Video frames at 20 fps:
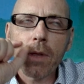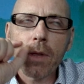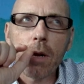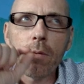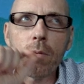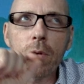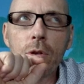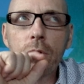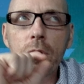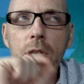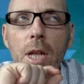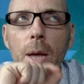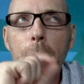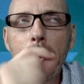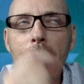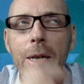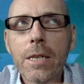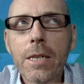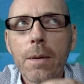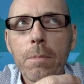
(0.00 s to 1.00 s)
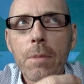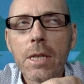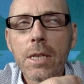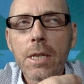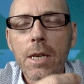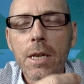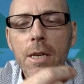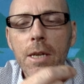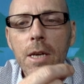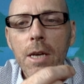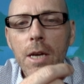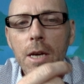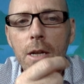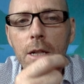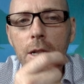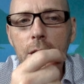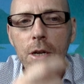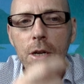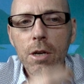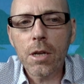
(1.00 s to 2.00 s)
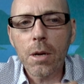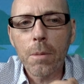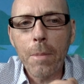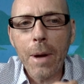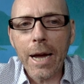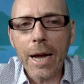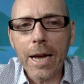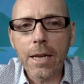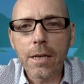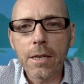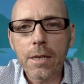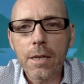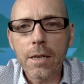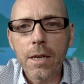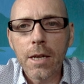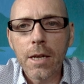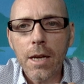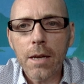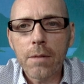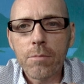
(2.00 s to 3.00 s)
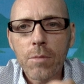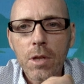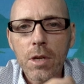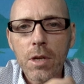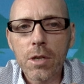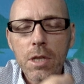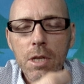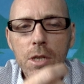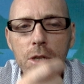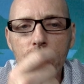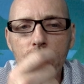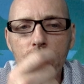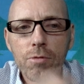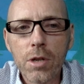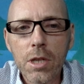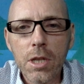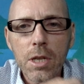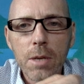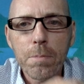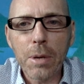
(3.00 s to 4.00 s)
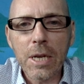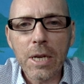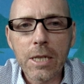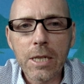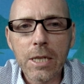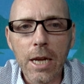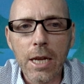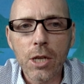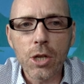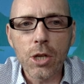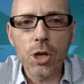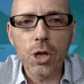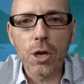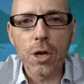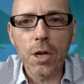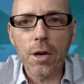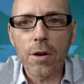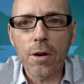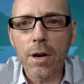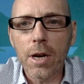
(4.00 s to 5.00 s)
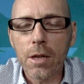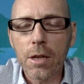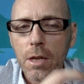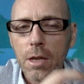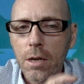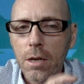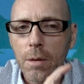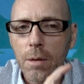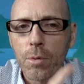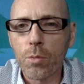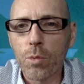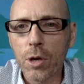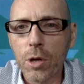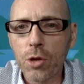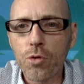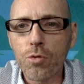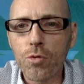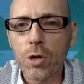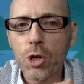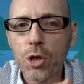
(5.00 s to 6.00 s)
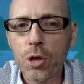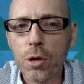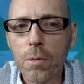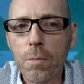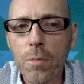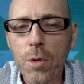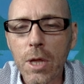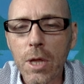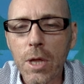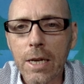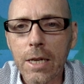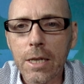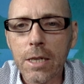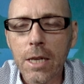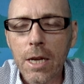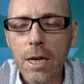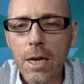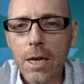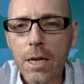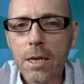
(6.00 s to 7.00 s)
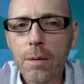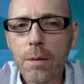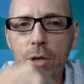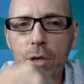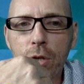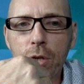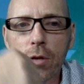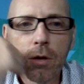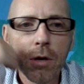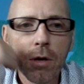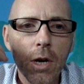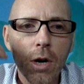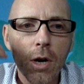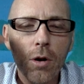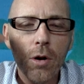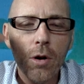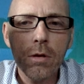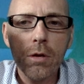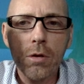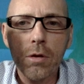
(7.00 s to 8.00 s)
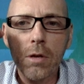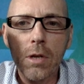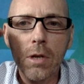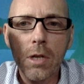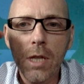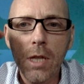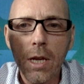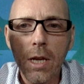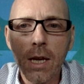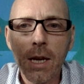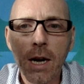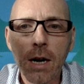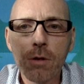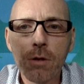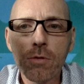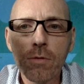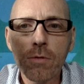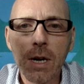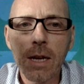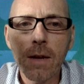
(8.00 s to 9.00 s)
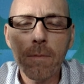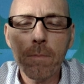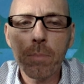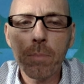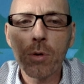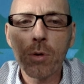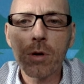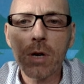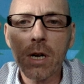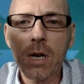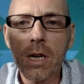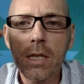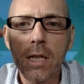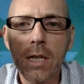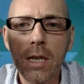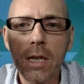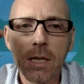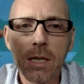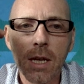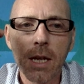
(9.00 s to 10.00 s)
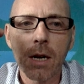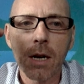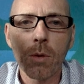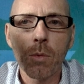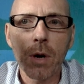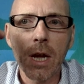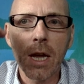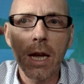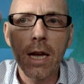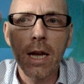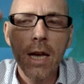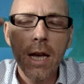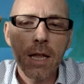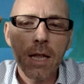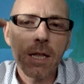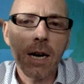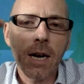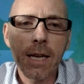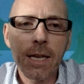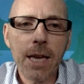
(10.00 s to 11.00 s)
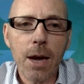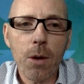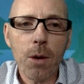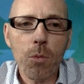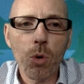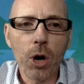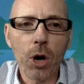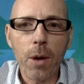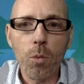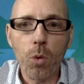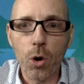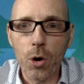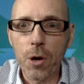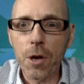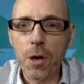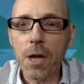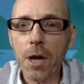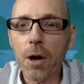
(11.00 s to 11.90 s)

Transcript: When you step into a meeting, clear your mind. And there's this really big danger, you're right, that number one, you assume things. And number two, all you're doing is thinking, how do I progress this in a way that I get what I want?